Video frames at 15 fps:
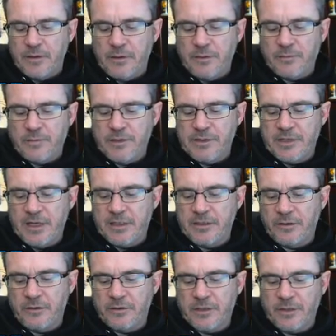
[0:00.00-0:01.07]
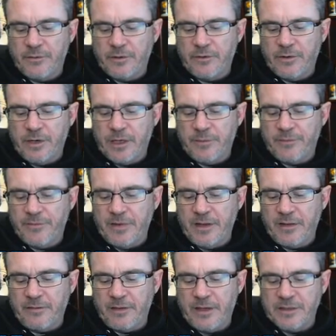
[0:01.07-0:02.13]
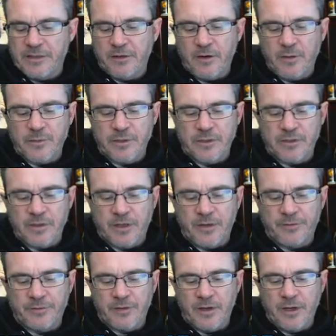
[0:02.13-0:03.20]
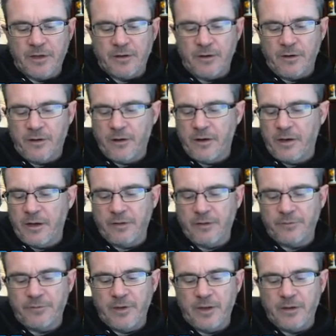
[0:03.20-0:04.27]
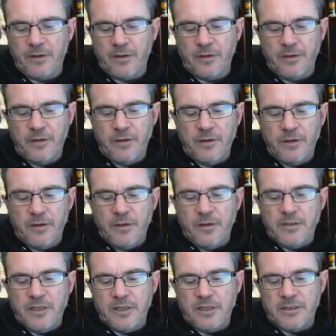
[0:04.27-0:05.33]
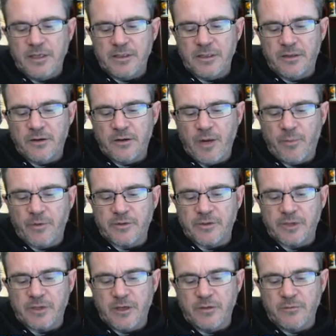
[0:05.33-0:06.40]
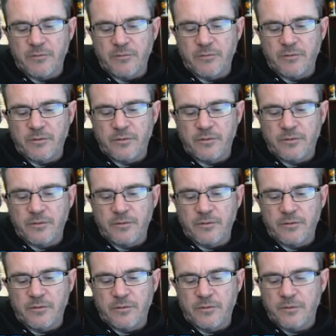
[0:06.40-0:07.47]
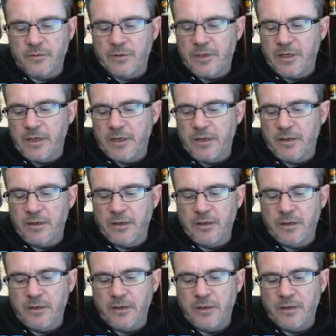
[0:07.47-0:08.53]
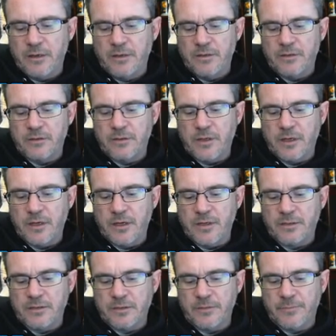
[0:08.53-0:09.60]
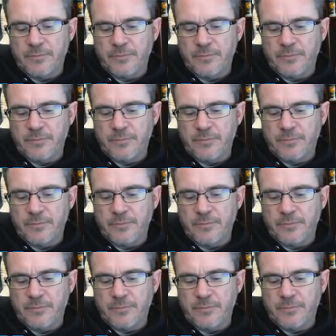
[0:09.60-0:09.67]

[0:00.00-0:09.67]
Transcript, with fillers: Three stacks healer, time and grid up. but that less than 30% health, they gain hardy. I don't think she has less than 30%. Okay. Taunt.